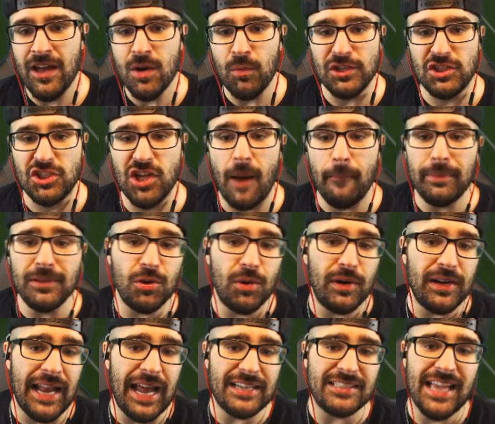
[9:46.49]
We jump into
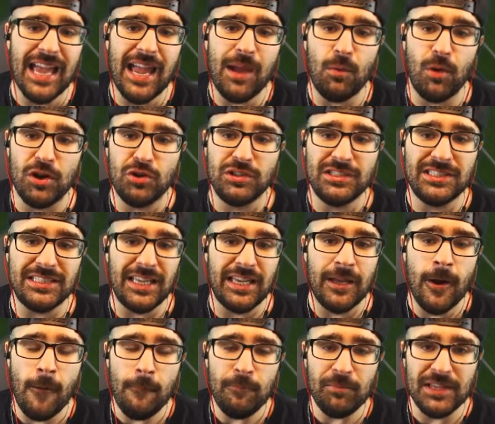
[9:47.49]
a next game where you
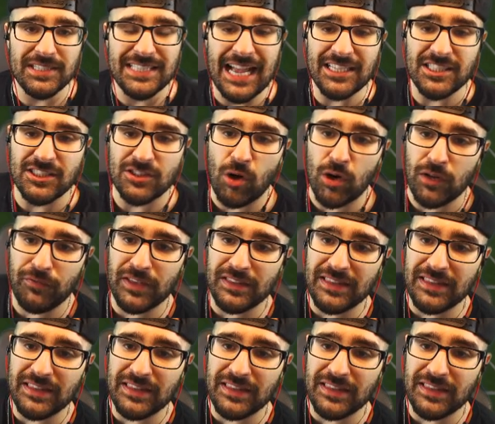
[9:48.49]
see this guy started